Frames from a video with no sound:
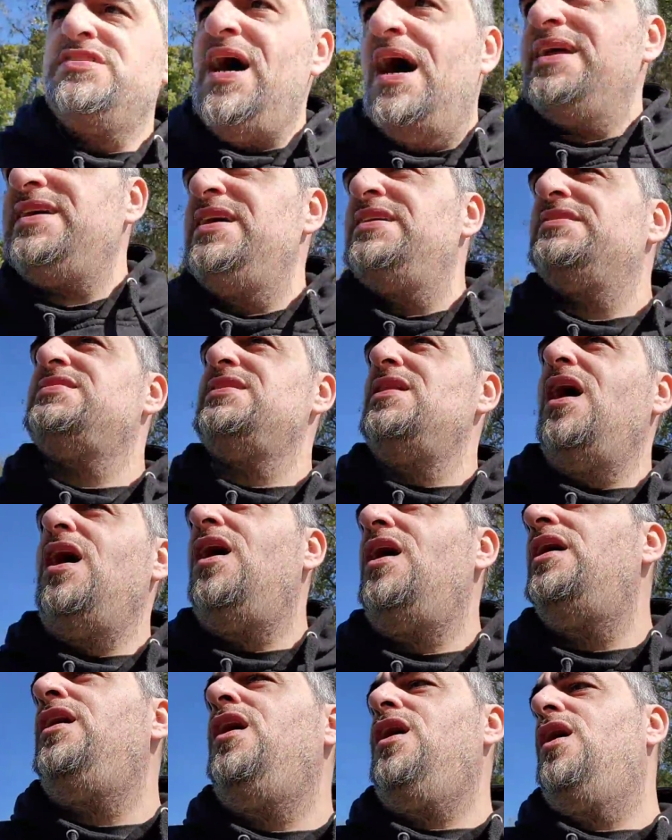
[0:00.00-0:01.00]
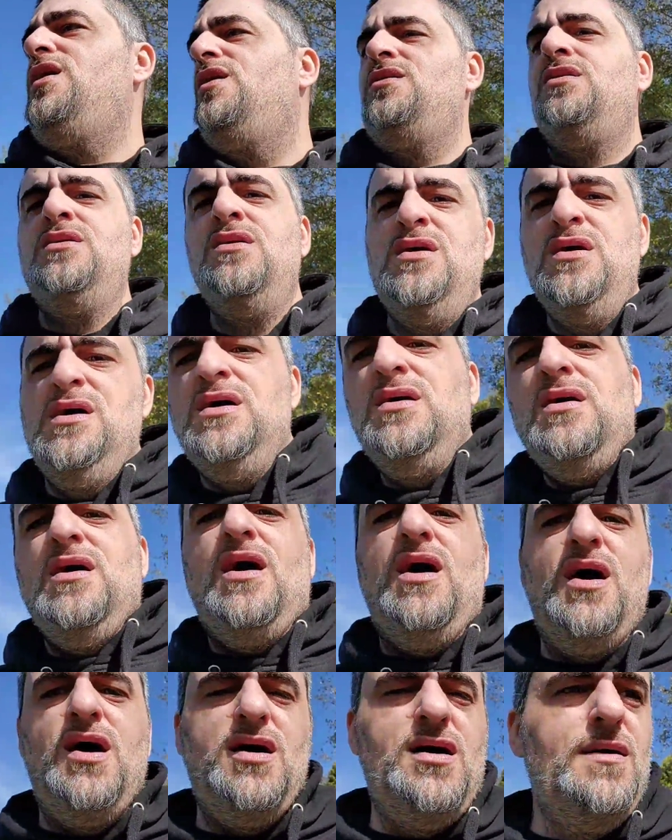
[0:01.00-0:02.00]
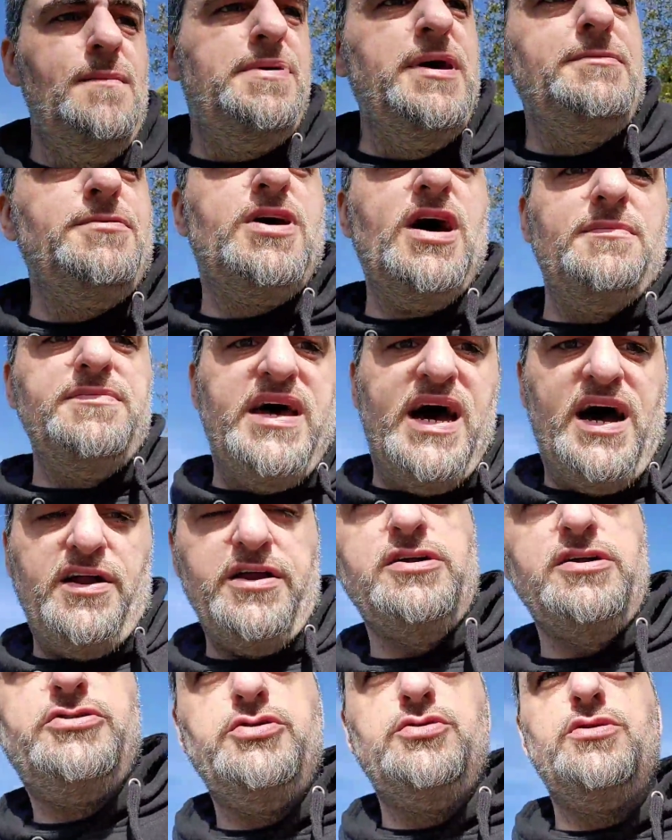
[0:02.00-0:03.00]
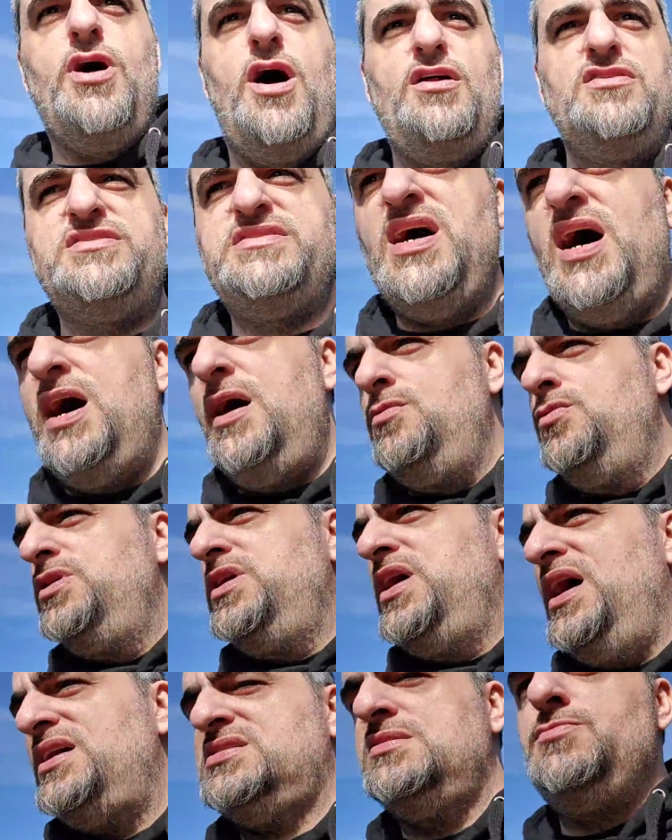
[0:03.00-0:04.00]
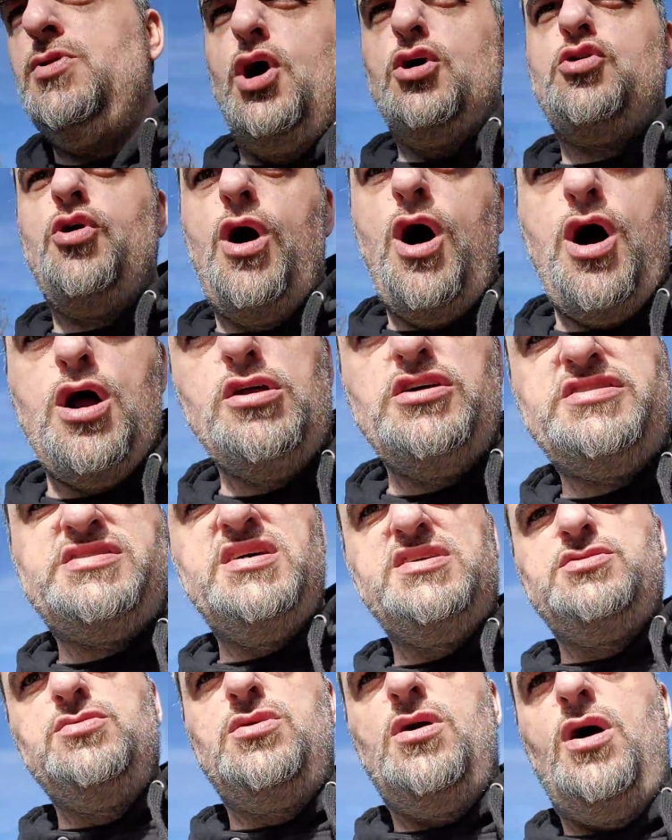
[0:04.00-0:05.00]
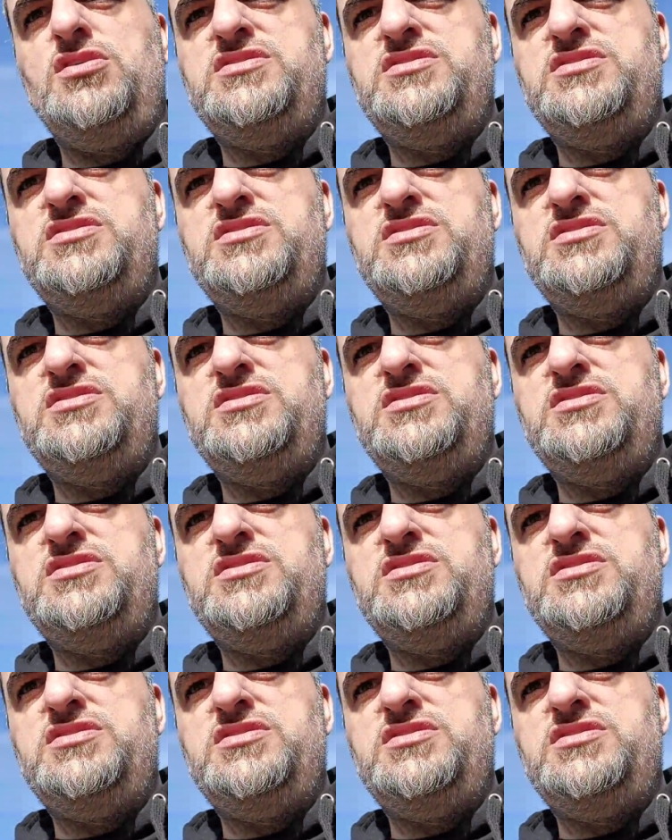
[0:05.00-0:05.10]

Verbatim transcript: it's not against the law at all. Um, people come down here and do it all the time. We got some local artists that do it